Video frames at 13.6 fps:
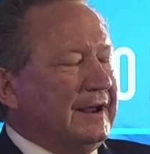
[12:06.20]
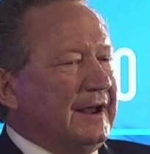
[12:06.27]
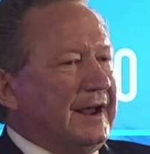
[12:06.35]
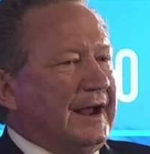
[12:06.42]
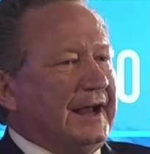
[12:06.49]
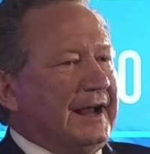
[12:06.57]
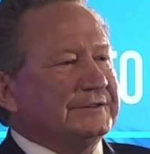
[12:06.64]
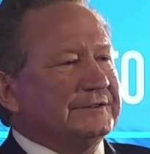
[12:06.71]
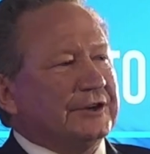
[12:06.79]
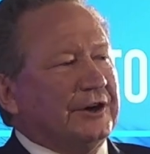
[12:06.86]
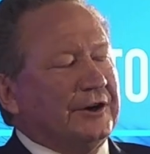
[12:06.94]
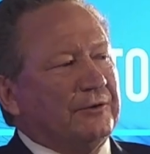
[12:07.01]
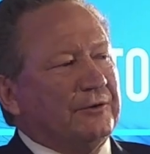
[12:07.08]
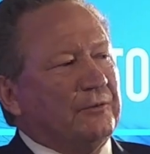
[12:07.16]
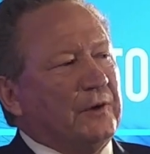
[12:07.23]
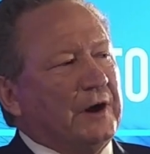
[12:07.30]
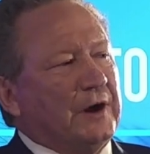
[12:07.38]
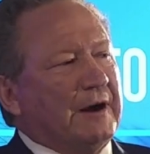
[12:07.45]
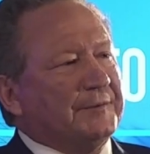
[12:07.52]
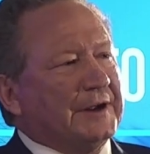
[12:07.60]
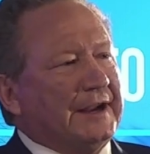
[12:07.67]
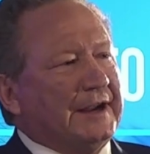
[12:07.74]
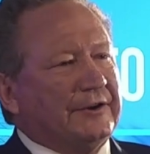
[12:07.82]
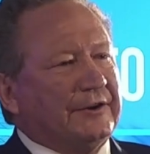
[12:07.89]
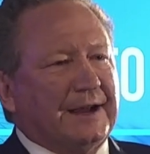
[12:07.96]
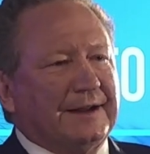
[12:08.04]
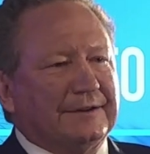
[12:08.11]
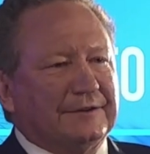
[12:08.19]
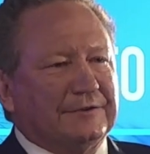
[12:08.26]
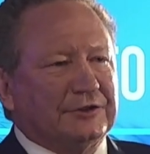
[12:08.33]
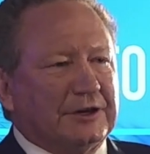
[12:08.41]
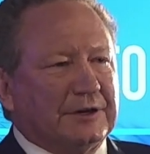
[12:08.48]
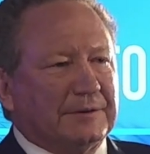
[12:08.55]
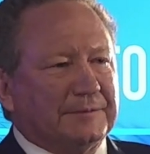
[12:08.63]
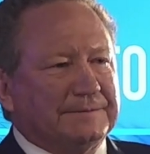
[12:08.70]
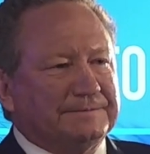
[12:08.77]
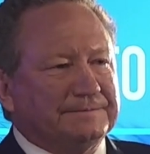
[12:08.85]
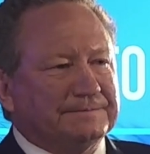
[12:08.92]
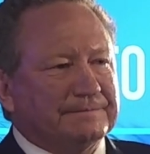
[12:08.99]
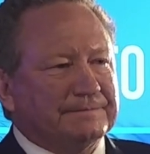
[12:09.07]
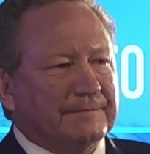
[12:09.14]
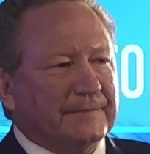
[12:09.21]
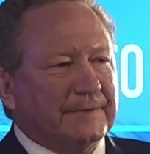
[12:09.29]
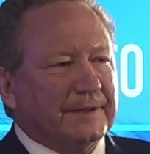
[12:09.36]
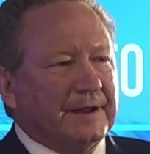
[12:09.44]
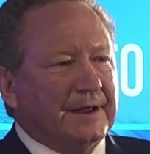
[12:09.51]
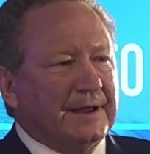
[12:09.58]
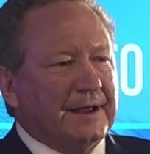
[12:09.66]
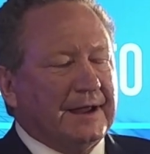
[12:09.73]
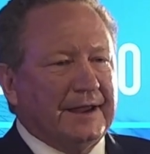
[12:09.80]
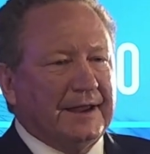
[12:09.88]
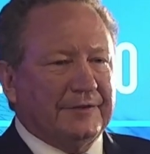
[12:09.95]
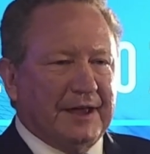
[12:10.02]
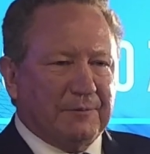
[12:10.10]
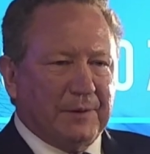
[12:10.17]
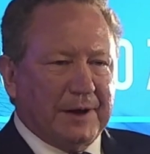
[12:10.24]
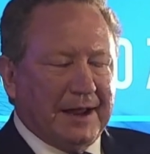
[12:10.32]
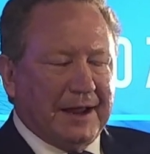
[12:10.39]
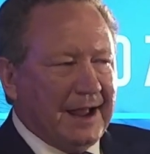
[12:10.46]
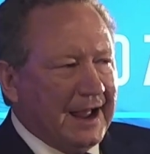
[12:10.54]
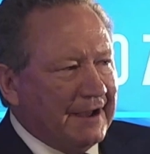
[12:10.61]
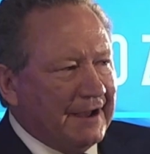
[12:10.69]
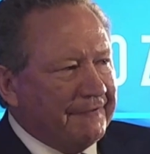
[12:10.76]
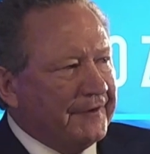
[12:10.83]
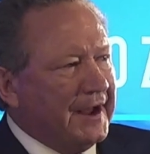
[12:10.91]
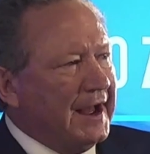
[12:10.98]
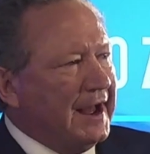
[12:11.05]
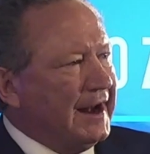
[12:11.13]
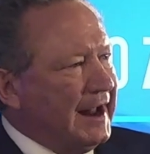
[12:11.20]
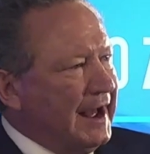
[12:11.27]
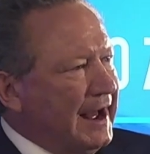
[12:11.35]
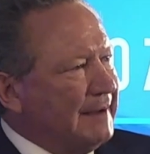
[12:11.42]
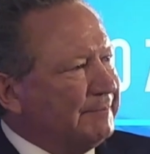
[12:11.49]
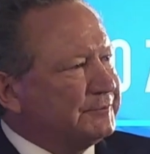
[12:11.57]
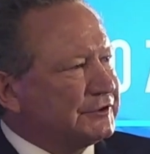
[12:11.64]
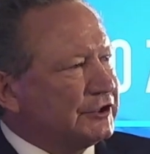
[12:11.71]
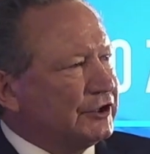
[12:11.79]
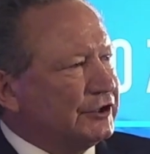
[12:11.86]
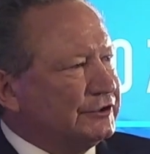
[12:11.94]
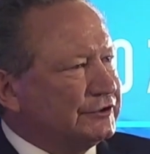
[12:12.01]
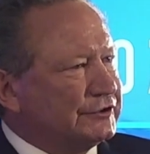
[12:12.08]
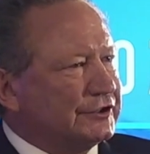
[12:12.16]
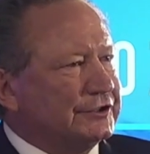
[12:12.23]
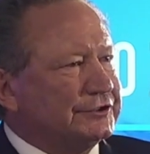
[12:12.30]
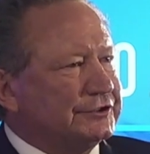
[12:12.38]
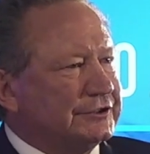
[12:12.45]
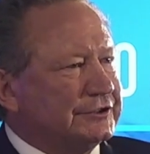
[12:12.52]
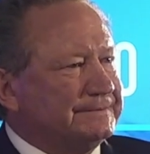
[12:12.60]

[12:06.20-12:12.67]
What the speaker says: And so where I'm taking you, ladies and gentlemen, is that we have an absolute solution.